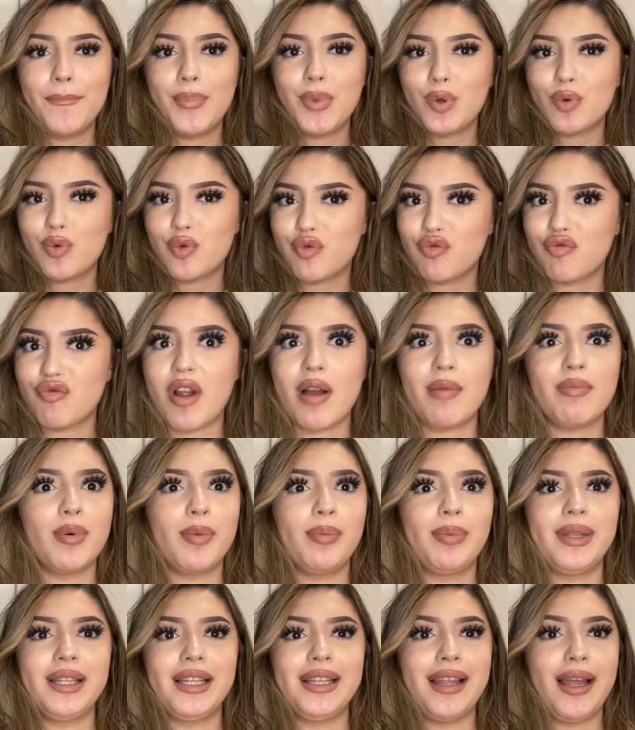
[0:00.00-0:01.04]

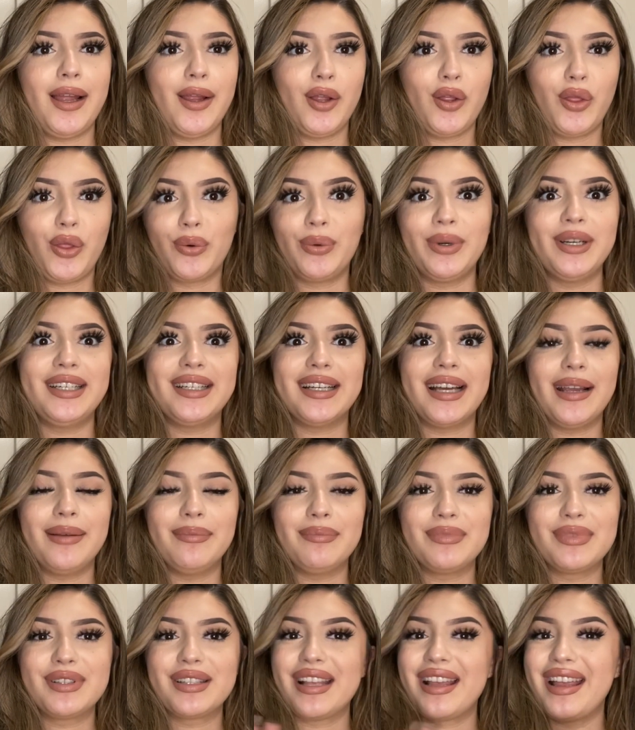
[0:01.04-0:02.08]
probably like 3
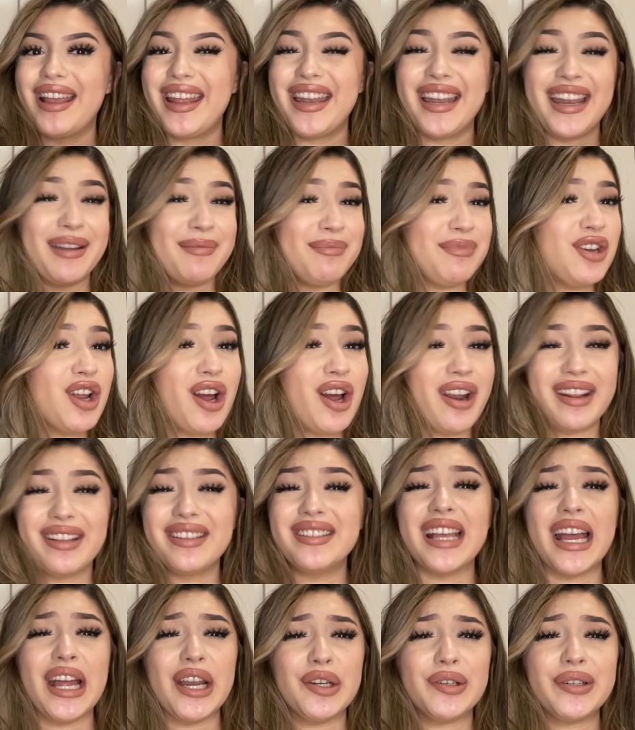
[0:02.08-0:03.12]
times. And I'm not
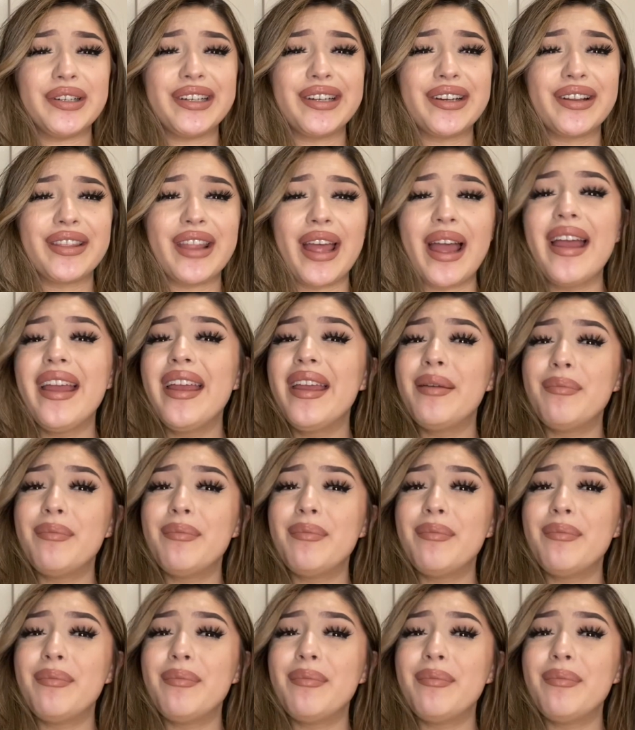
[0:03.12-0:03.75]
exaggerating on that.